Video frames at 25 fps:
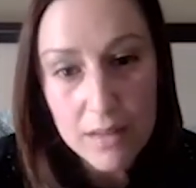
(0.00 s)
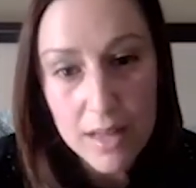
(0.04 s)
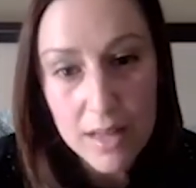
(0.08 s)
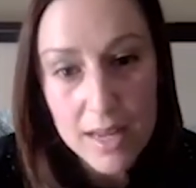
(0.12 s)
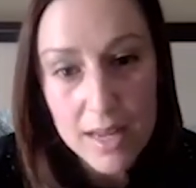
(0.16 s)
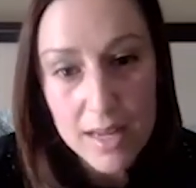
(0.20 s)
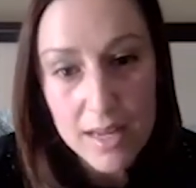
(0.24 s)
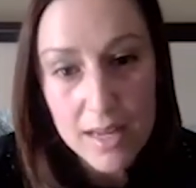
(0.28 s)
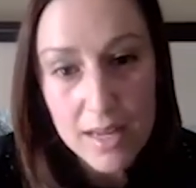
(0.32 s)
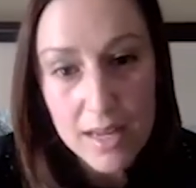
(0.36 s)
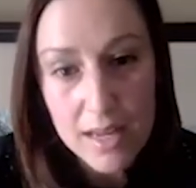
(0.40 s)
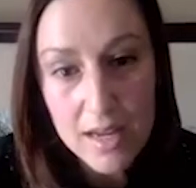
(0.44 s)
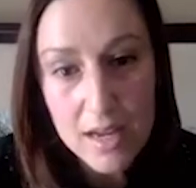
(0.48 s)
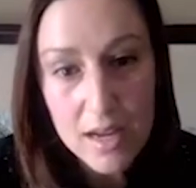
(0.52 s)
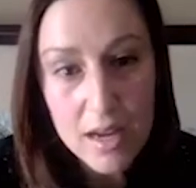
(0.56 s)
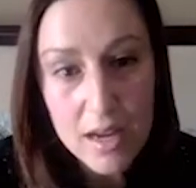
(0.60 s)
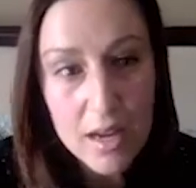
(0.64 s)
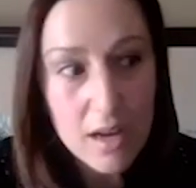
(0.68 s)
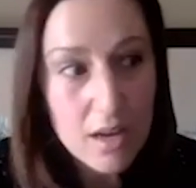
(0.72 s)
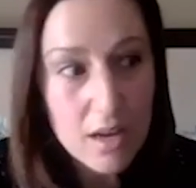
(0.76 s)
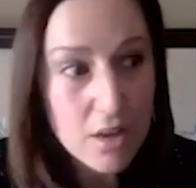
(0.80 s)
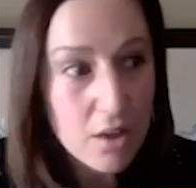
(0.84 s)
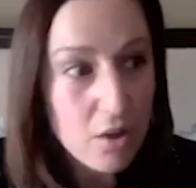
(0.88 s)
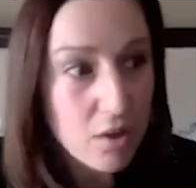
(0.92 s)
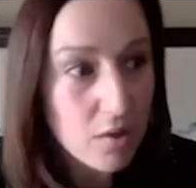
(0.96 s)
Like,
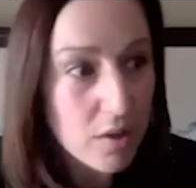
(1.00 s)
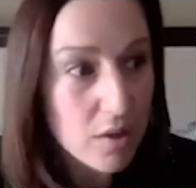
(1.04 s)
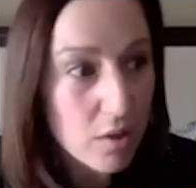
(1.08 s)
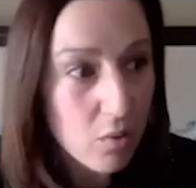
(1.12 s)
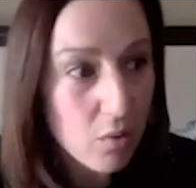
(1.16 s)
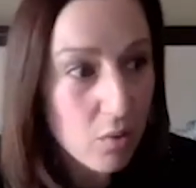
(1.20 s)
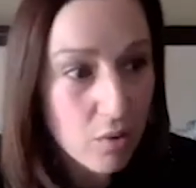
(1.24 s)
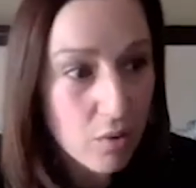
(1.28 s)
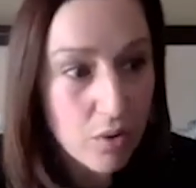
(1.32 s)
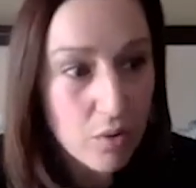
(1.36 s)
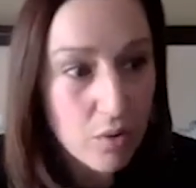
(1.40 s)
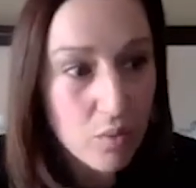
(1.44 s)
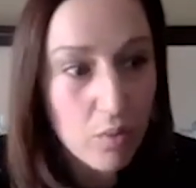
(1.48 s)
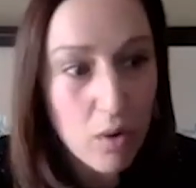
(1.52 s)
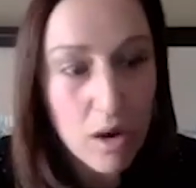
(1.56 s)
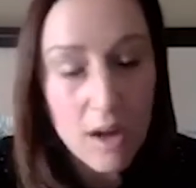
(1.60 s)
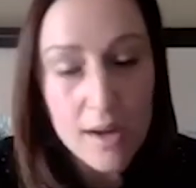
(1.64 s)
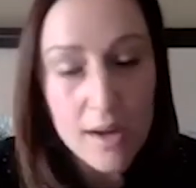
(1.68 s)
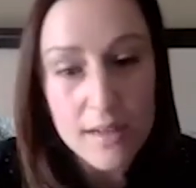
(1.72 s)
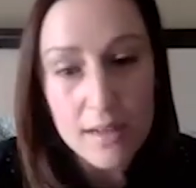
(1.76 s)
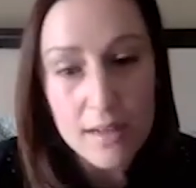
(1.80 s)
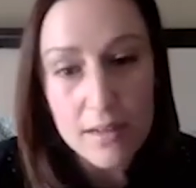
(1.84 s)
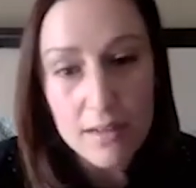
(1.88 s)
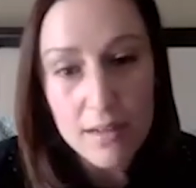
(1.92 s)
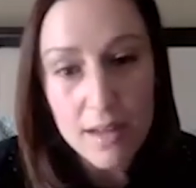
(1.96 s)
you can order
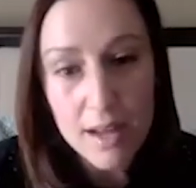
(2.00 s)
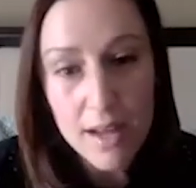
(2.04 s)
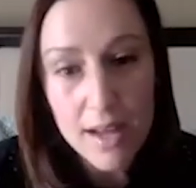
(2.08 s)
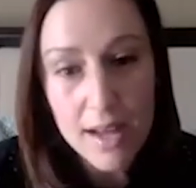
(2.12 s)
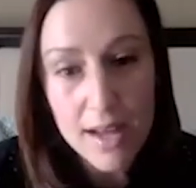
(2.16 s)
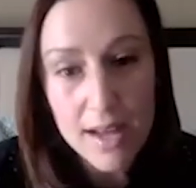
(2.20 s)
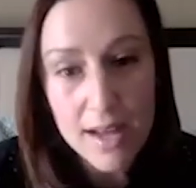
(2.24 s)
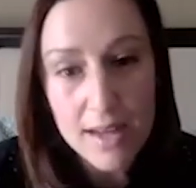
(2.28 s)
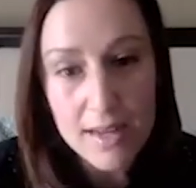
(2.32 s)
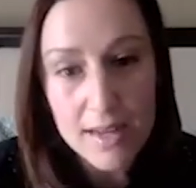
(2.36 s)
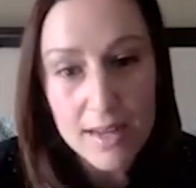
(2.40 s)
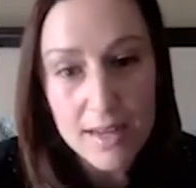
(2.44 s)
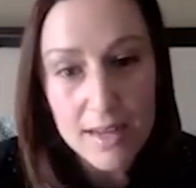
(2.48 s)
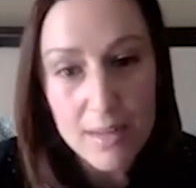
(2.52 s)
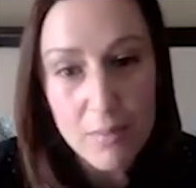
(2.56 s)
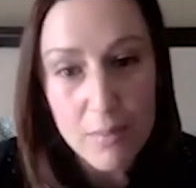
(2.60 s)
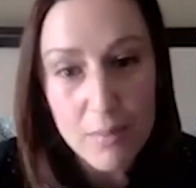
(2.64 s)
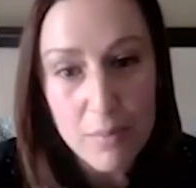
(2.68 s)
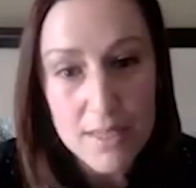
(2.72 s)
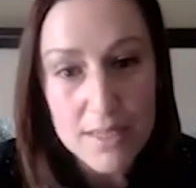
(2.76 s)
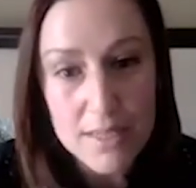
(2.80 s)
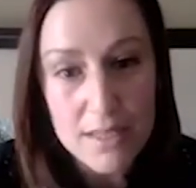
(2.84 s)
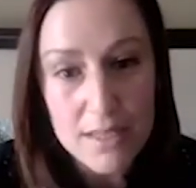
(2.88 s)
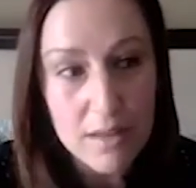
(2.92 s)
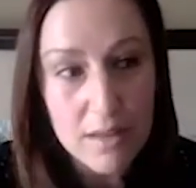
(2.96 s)
wine and it could
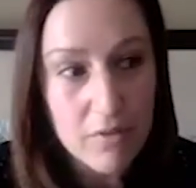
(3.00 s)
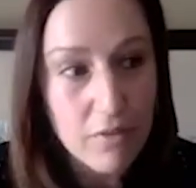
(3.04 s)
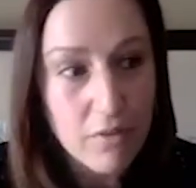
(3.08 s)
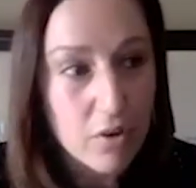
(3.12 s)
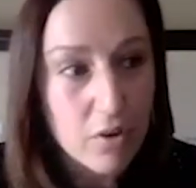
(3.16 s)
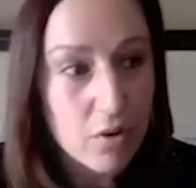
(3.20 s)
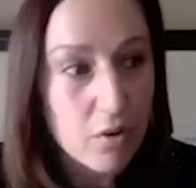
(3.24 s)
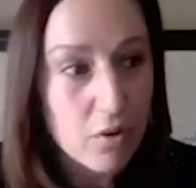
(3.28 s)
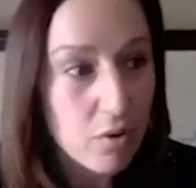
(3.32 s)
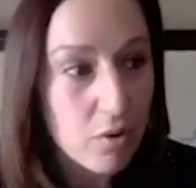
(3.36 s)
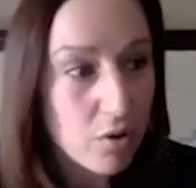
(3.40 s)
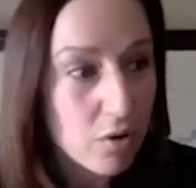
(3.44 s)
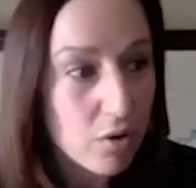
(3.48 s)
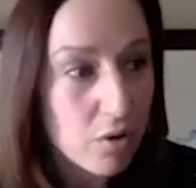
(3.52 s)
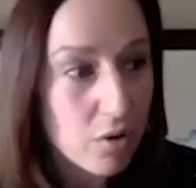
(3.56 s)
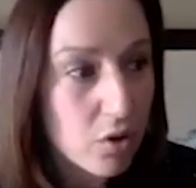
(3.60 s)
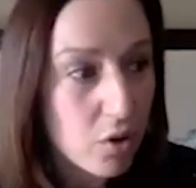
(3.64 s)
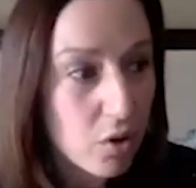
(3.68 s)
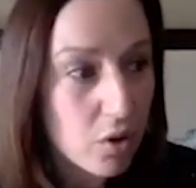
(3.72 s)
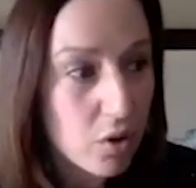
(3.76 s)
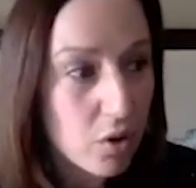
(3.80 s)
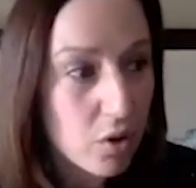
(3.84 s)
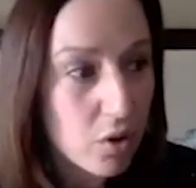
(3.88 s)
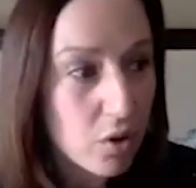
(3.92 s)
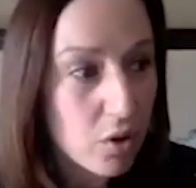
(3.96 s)
be delivered, or
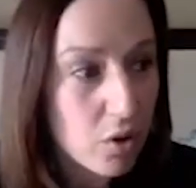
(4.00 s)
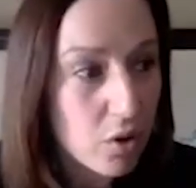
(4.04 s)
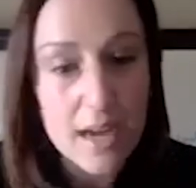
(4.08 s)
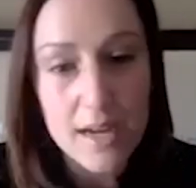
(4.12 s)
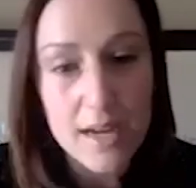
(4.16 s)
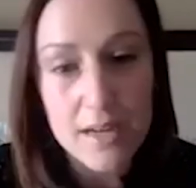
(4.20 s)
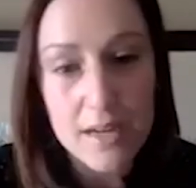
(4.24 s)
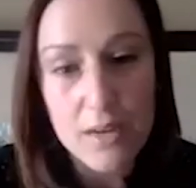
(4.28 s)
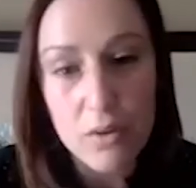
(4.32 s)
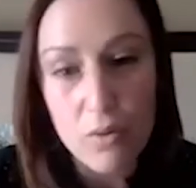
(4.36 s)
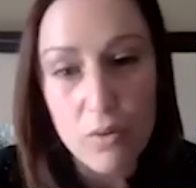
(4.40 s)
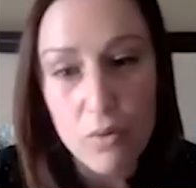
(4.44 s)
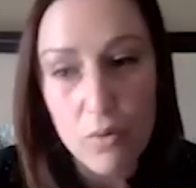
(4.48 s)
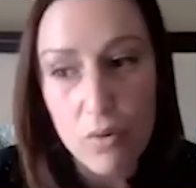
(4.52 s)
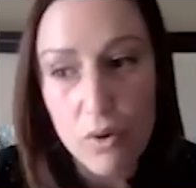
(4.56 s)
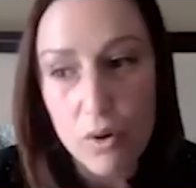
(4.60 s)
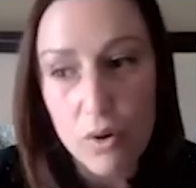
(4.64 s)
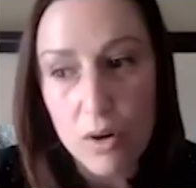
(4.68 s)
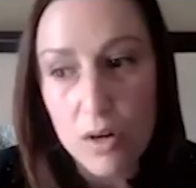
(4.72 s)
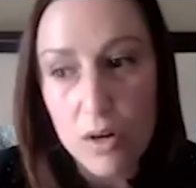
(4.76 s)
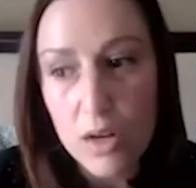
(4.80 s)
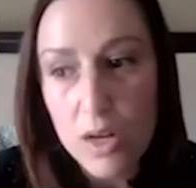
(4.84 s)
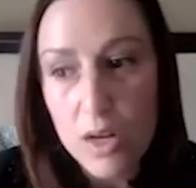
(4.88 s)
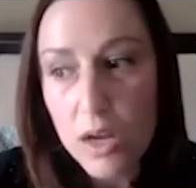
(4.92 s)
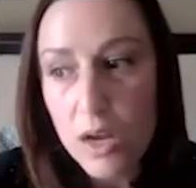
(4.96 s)
curbside,
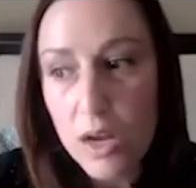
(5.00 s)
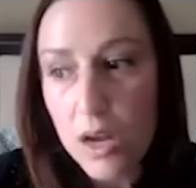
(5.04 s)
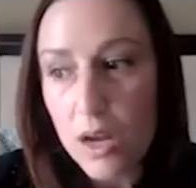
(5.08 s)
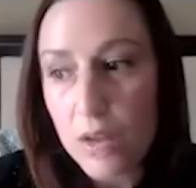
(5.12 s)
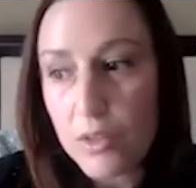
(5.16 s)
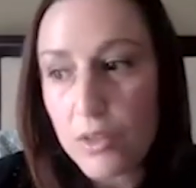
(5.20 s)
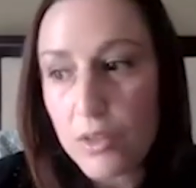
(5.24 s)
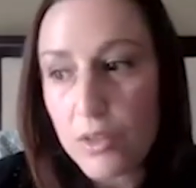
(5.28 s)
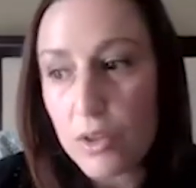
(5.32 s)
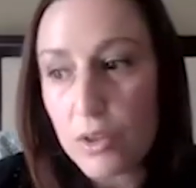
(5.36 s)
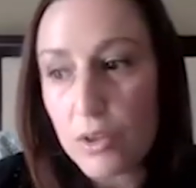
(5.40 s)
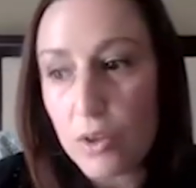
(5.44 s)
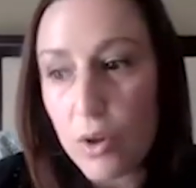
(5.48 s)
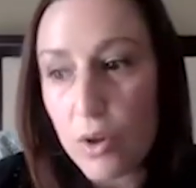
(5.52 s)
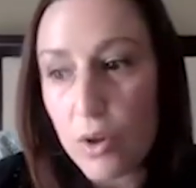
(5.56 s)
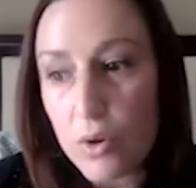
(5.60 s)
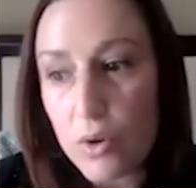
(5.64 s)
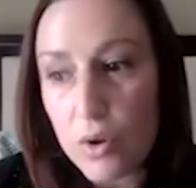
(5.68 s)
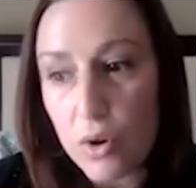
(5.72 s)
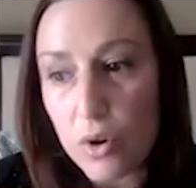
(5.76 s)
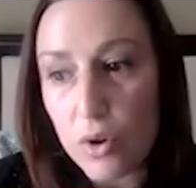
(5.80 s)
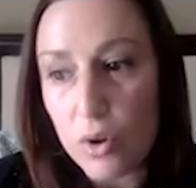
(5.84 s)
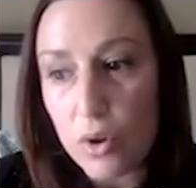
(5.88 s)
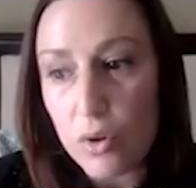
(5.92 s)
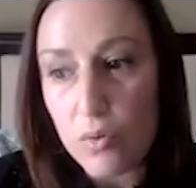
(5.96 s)
or the
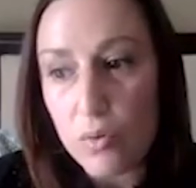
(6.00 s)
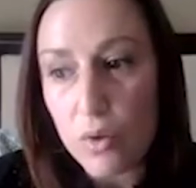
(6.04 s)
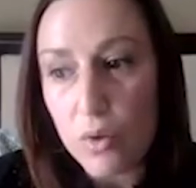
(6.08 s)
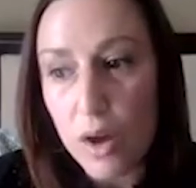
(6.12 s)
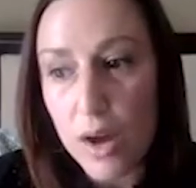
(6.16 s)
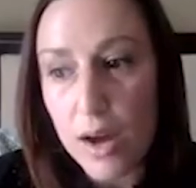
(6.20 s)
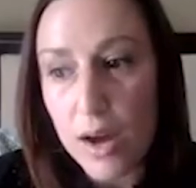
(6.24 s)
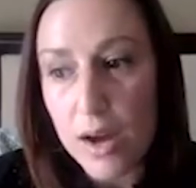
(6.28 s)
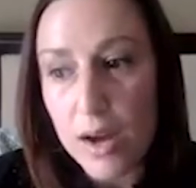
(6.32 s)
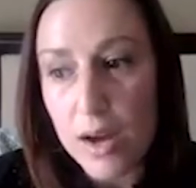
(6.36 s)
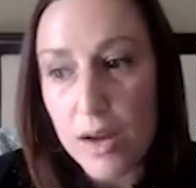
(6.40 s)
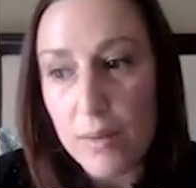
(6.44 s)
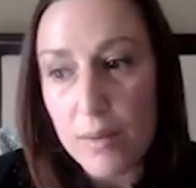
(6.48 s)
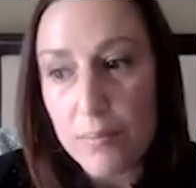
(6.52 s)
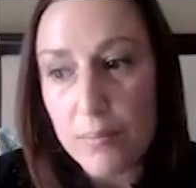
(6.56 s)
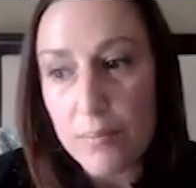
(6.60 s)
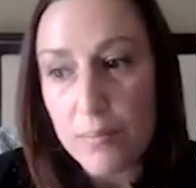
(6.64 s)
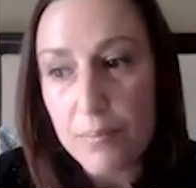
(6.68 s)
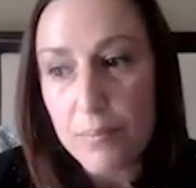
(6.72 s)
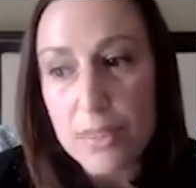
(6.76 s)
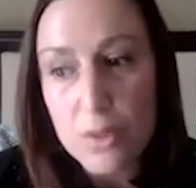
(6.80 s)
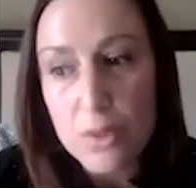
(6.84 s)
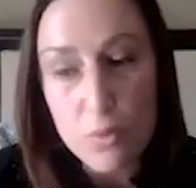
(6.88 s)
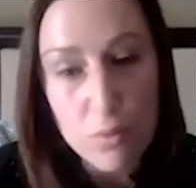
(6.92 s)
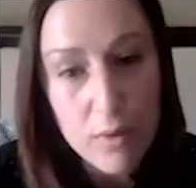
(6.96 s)
local
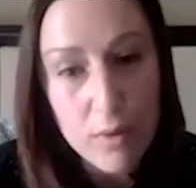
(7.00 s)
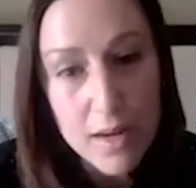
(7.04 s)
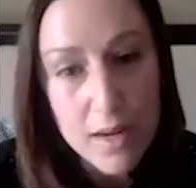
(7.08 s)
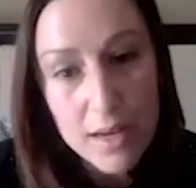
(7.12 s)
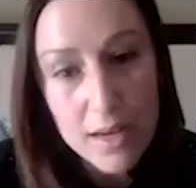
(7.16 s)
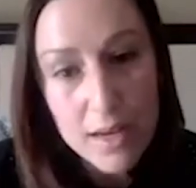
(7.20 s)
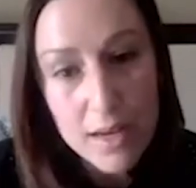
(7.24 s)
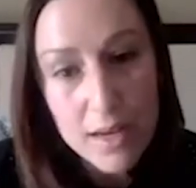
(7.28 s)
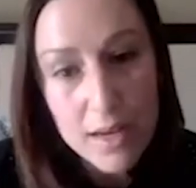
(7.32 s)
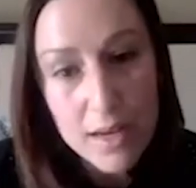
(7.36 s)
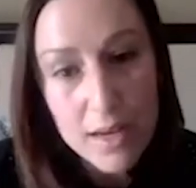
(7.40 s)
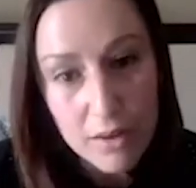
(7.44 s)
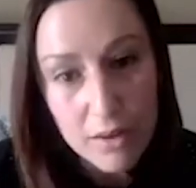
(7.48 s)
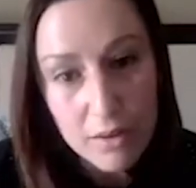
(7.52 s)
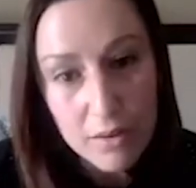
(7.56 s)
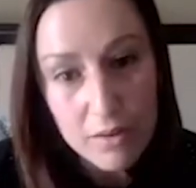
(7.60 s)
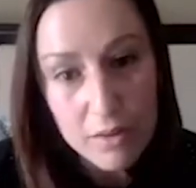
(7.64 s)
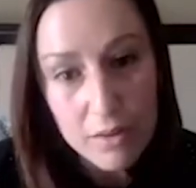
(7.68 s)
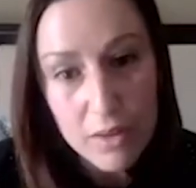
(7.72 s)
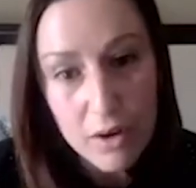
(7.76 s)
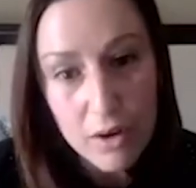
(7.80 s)
pizzeria here.